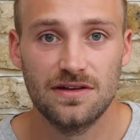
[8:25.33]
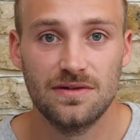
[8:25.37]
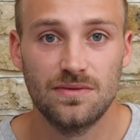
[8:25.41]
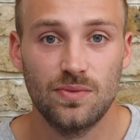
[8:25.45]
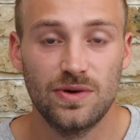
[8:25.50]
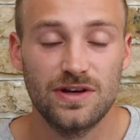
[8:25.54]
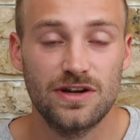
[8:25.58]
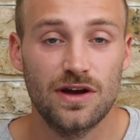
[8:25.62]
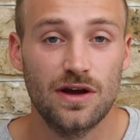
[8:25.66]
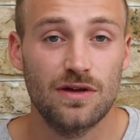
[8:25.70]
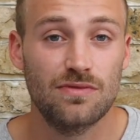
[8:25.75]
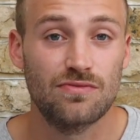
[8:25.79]

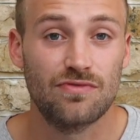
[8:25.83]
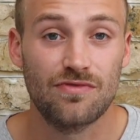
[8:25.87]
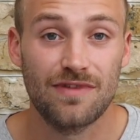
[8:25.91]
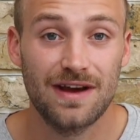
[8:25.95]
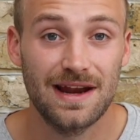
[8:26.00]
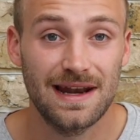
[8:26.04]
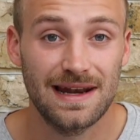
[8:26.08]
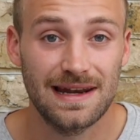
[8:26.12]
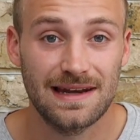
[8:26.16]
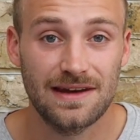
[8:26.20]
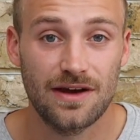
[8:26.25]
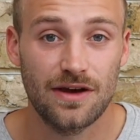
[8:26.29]
We don't
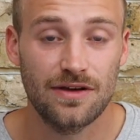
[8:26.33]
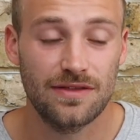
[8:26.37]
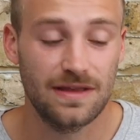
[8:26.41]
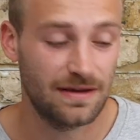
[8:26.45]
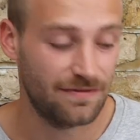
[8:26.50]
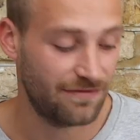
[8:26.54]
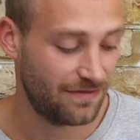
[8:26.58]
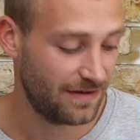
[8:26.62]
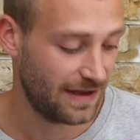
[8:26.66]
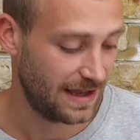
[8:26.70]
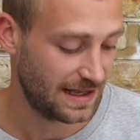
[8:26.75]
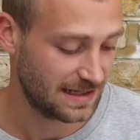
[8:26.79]
really know the
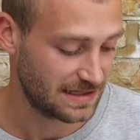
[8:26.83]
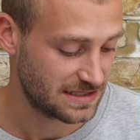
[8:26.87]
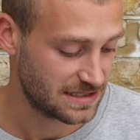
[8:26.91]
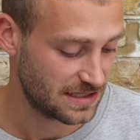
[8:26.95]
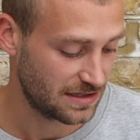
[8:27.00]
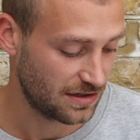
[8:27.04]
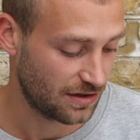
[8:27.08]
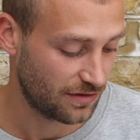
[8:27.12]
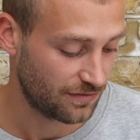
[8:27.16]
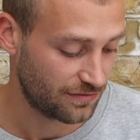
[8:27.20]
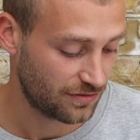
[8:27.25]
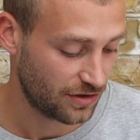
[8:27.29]
effect
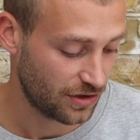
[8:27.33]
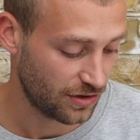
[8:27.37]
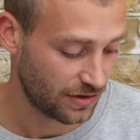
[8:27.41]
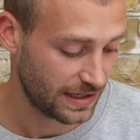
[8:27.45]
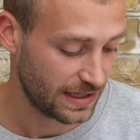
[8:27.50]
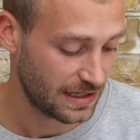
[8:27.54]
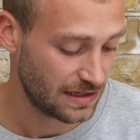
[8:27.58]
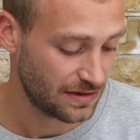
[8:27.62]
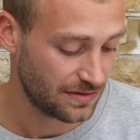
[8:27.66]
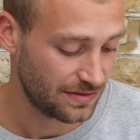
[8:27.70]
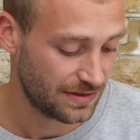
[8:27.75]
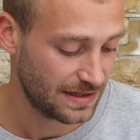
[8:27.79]
of
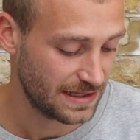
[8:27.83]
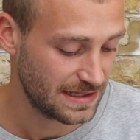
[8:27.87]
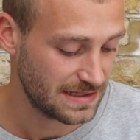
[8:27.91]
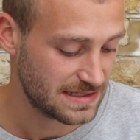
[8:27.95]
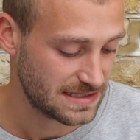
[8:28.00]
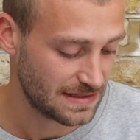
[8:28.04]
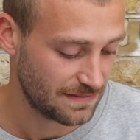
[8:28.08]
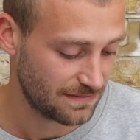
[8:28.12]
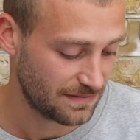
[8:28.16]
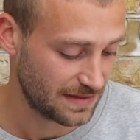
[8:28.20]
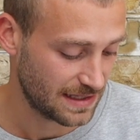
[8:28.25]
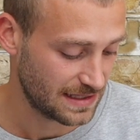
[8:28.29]
cooking on these
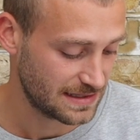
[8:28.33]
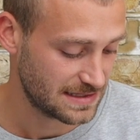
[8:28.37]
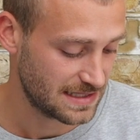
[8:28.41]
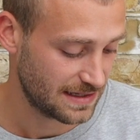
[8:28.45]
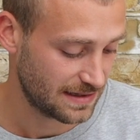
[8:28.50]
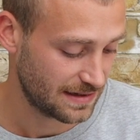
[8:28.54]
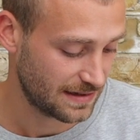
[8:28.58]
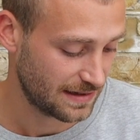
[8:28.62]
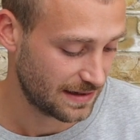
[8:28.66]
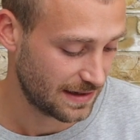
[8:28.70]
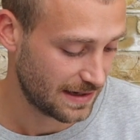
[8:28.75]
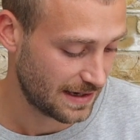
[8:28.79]

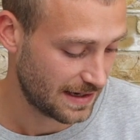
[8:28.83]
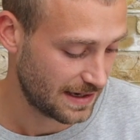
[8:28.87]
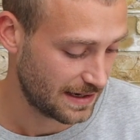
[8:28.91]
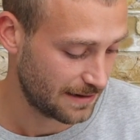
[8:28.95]
synthetic